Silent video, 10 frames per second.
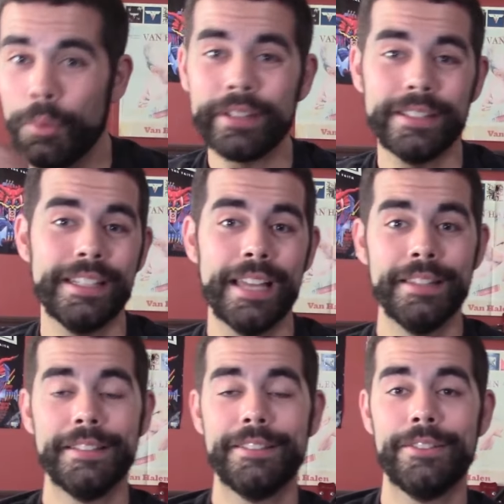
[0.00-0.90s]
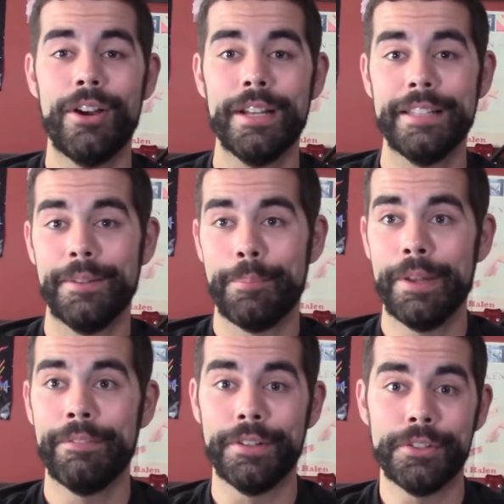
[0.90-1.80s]
Once again, this song has a
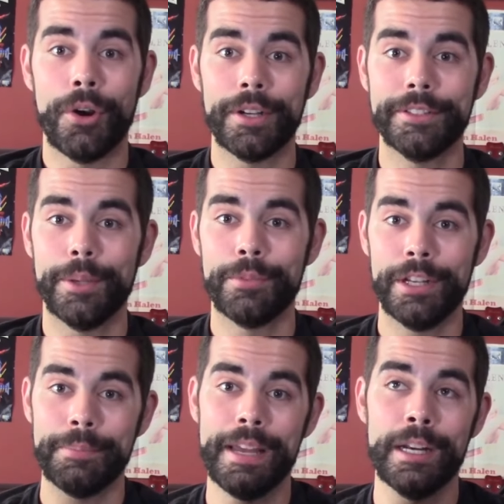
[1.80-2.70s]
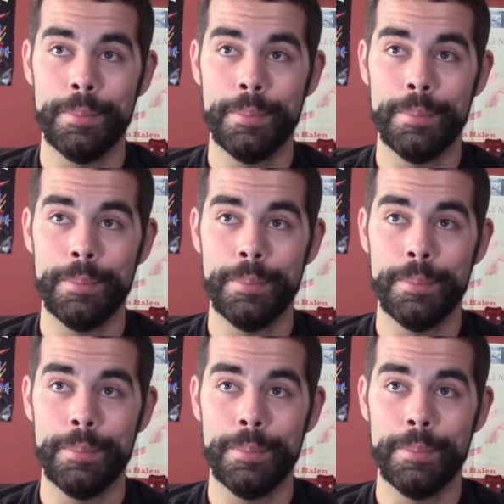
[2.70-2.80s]
bit of a dark subject matter,